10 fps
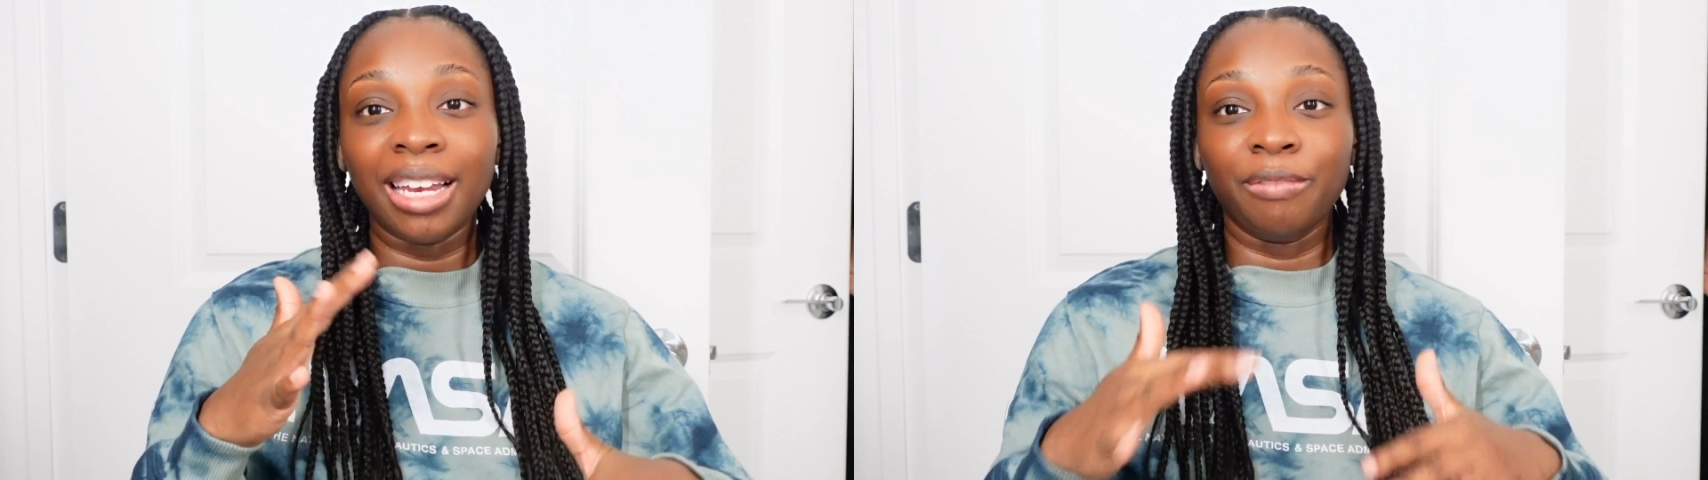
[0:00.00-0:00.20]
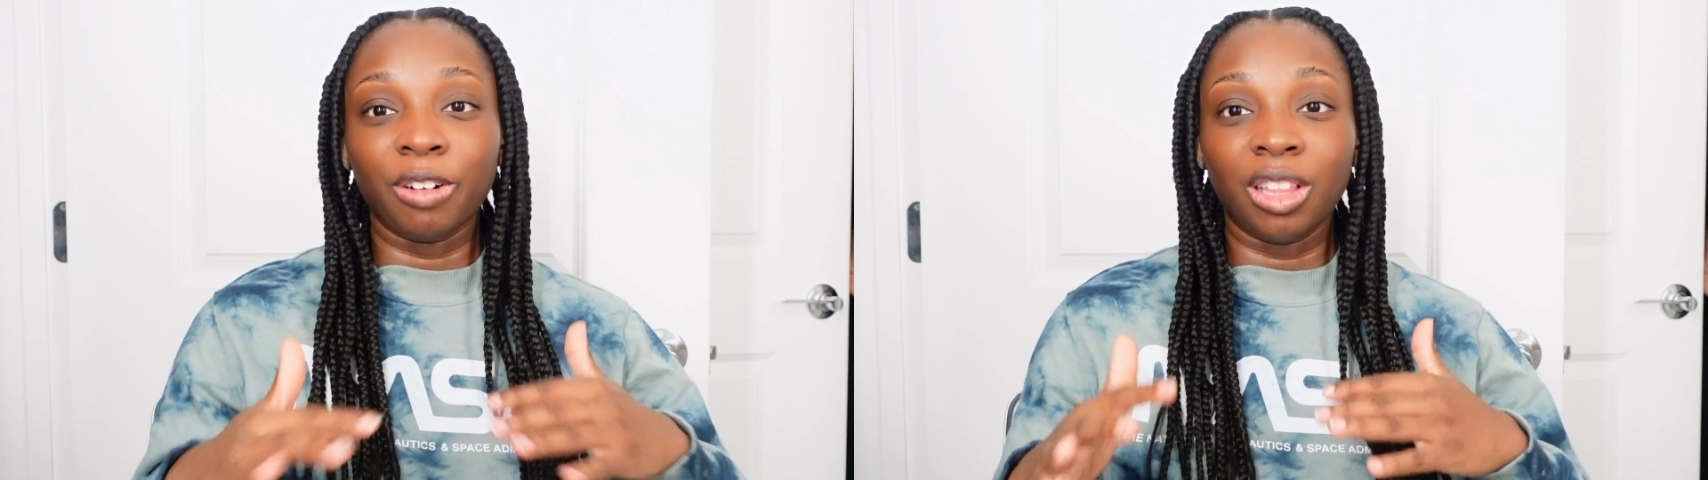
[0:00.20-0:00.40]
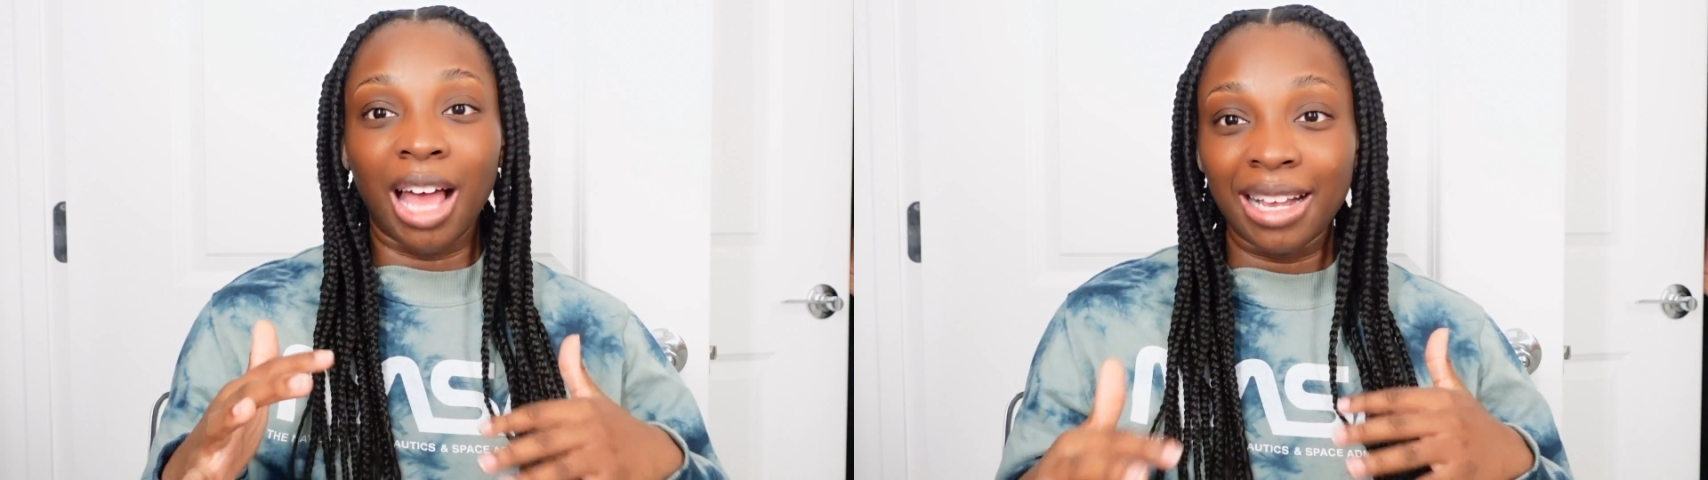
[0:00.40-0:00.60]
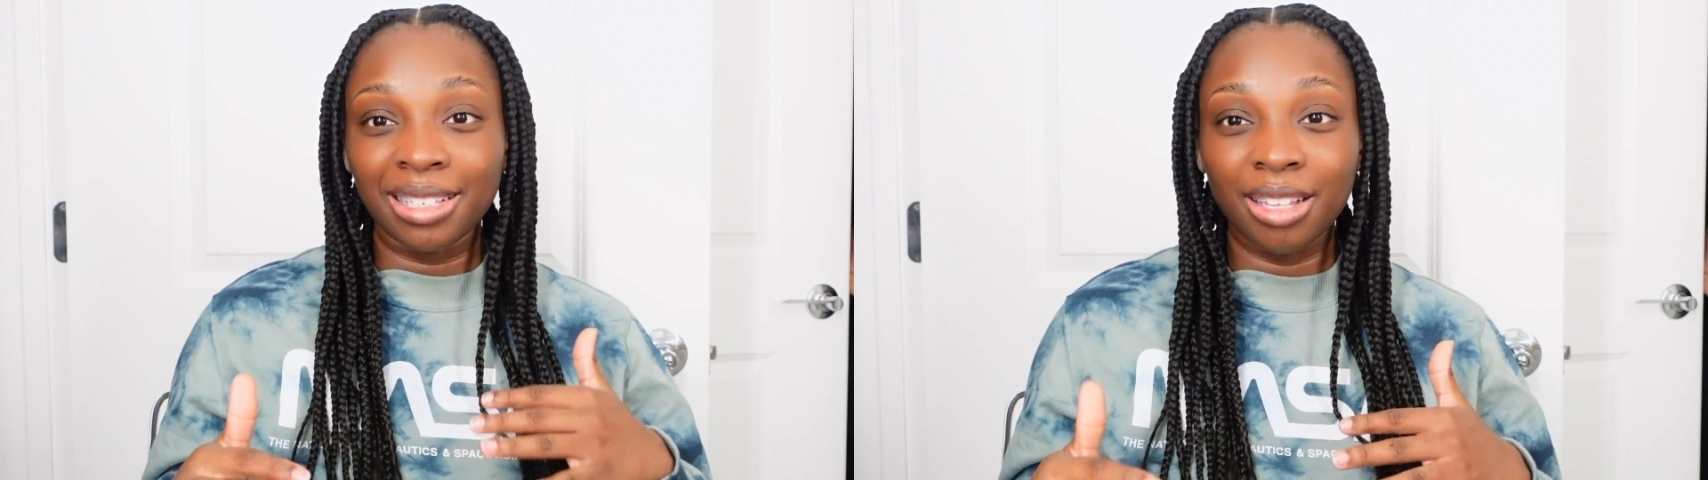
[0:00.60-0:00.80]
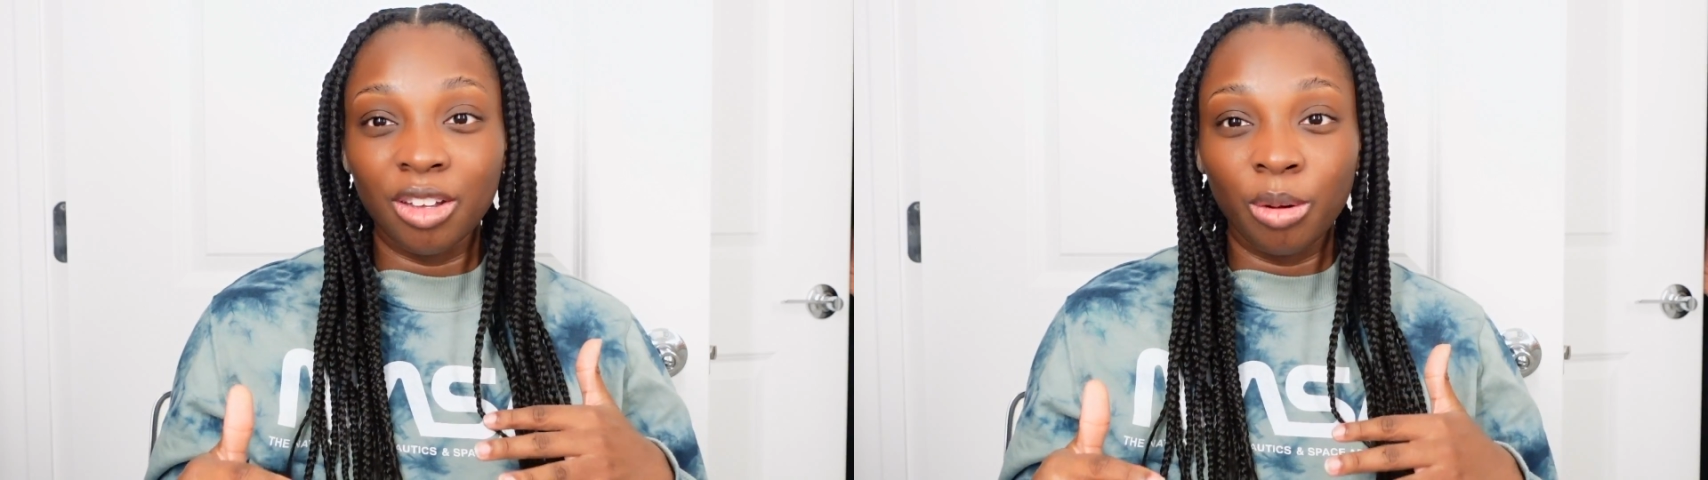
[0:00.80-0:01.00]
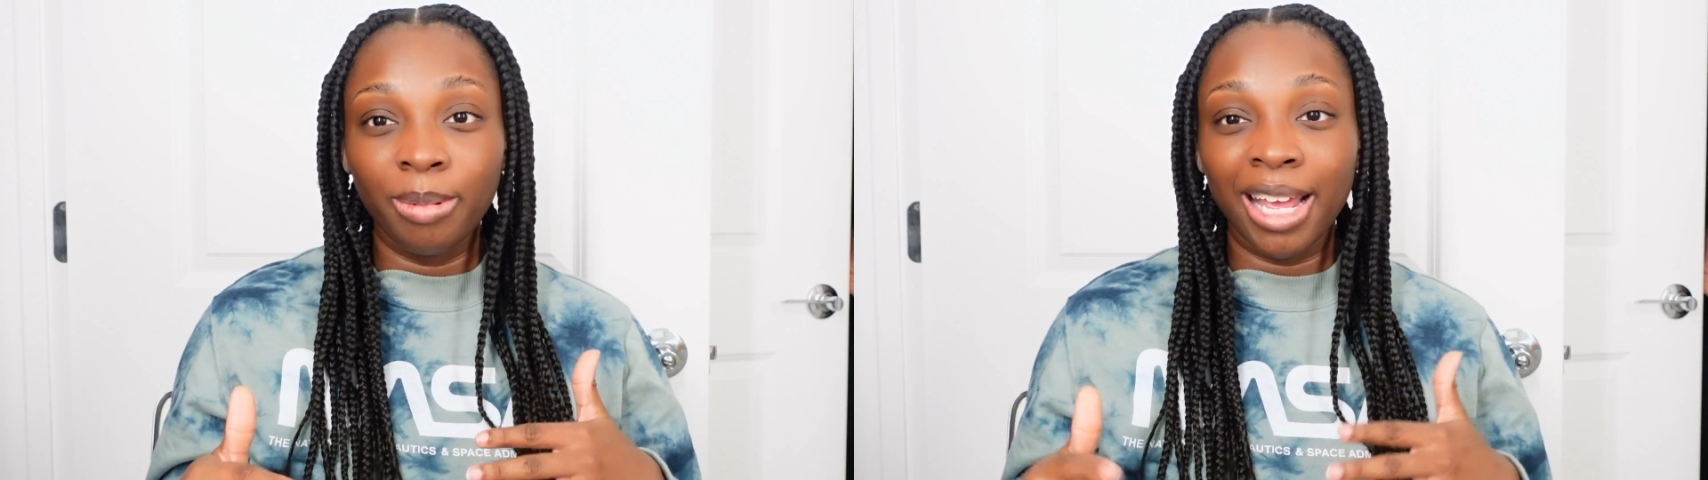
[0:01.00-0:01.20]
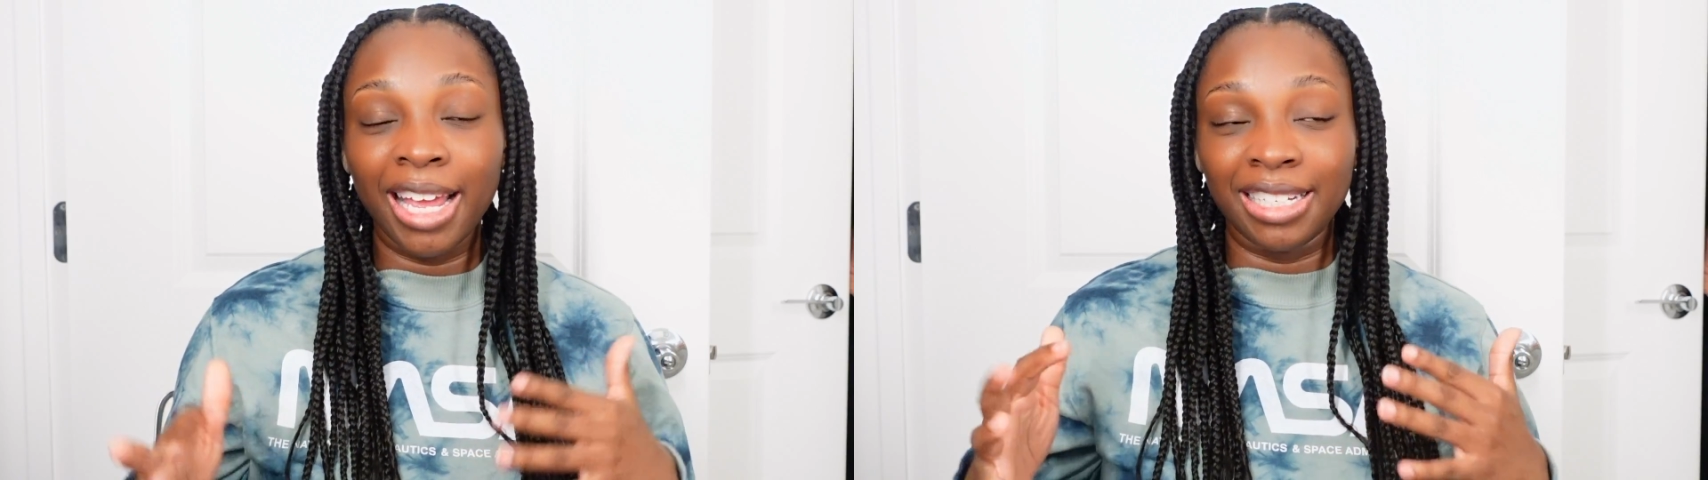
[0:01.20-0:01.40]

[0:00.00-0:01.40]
and relax a little bit